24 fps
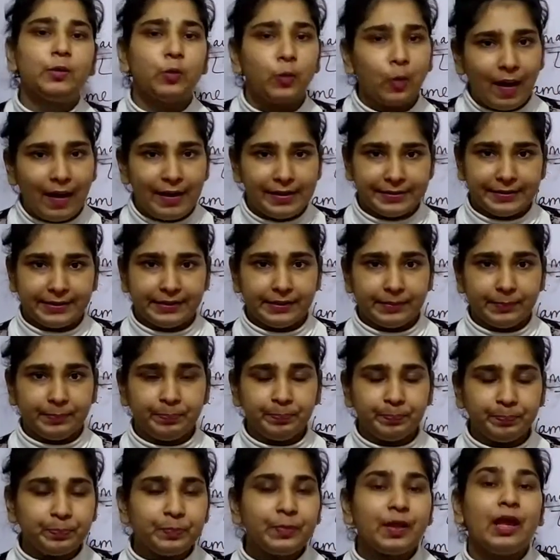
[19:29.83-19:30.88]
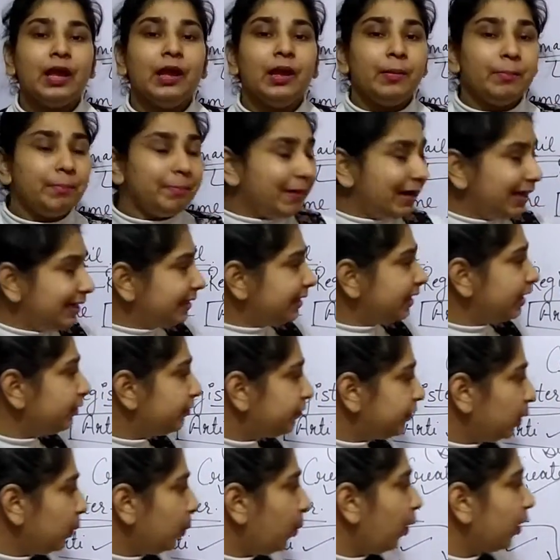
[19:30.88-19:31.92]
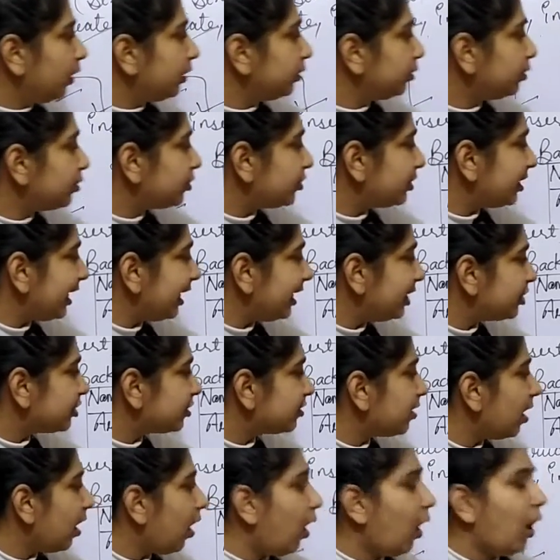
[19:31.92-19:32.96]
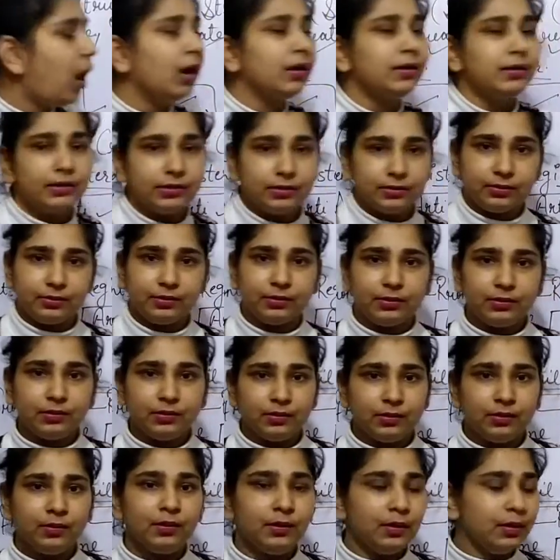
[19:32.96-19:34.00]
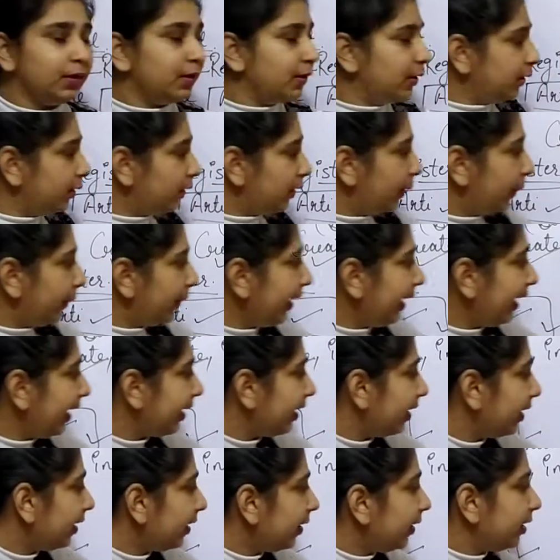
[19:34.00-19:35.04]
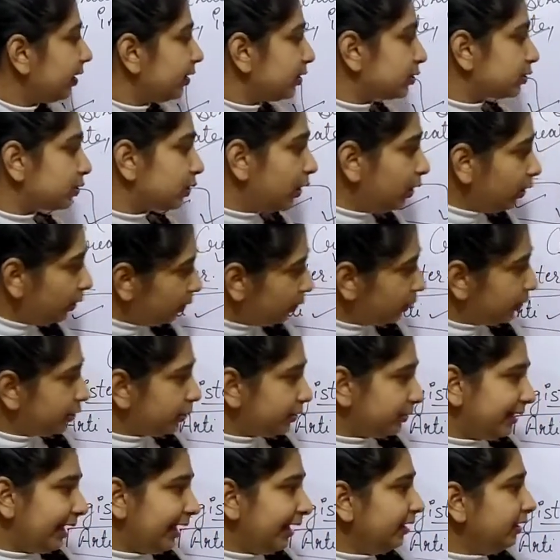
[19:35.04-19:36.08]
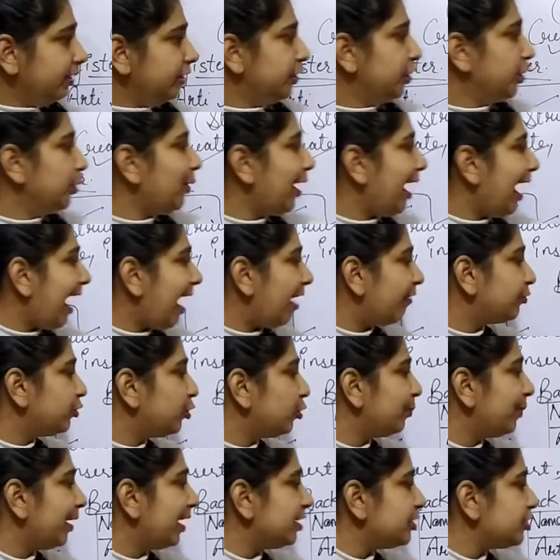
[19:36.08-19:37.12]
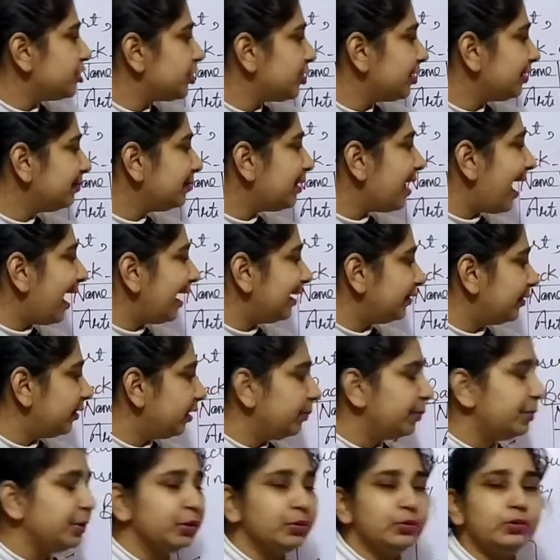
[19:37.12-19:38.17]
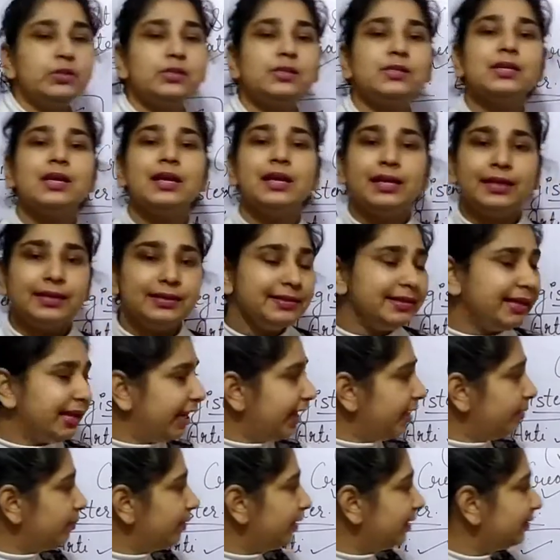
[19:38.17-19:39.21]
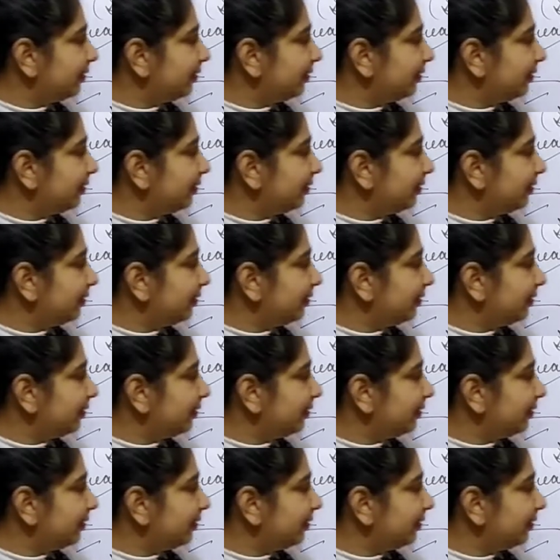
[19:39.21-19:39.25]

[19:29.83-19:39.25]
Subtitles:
query. But if you want to change the order, okay, so then you have to mention the attributes name